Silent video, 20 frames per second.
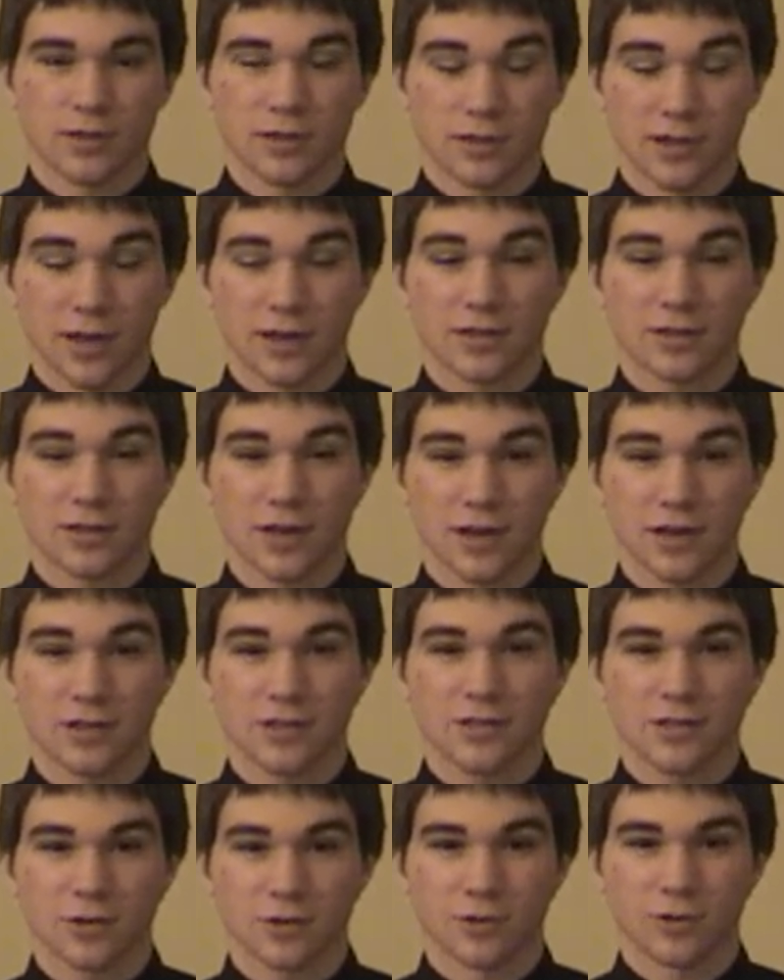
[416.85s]
In
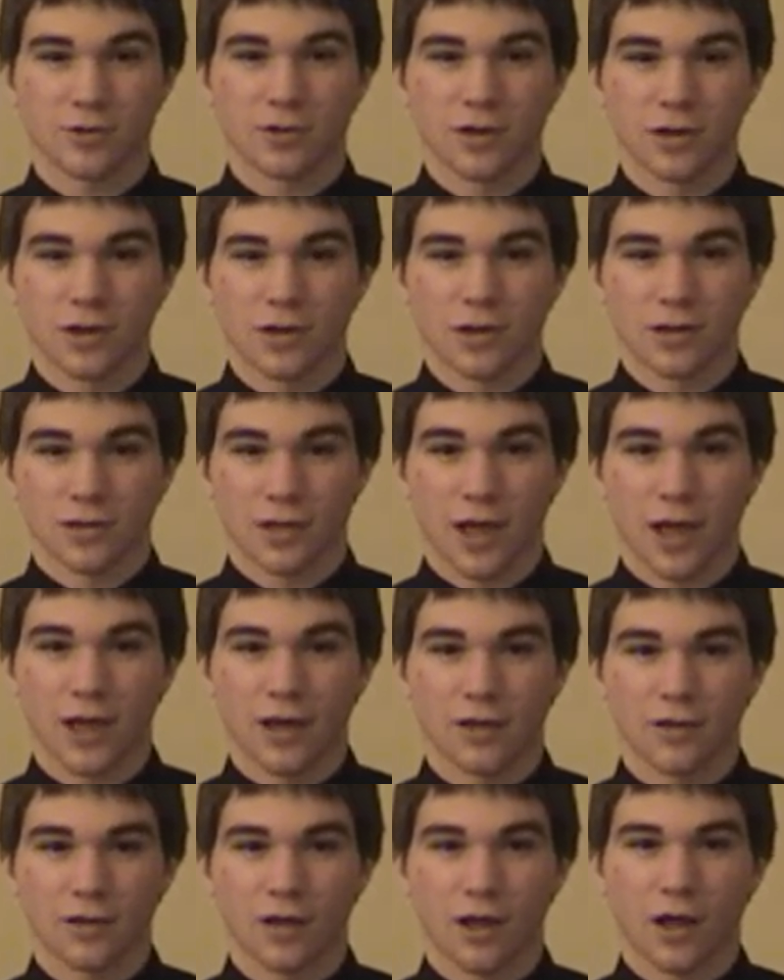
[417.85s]
1992,
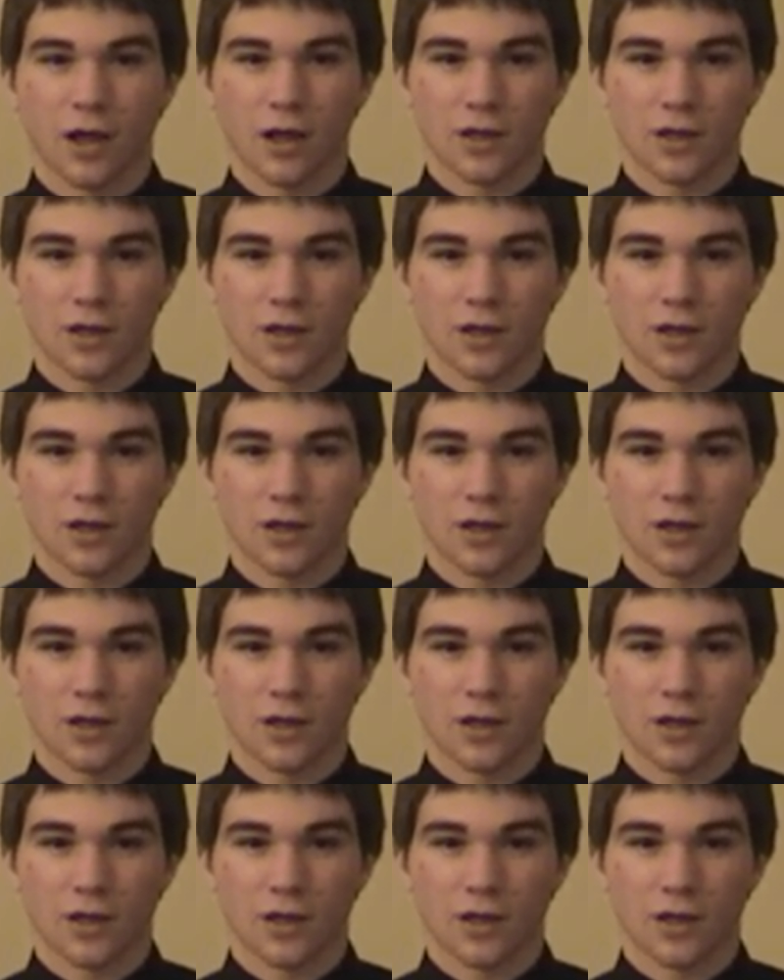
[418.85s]
Lyle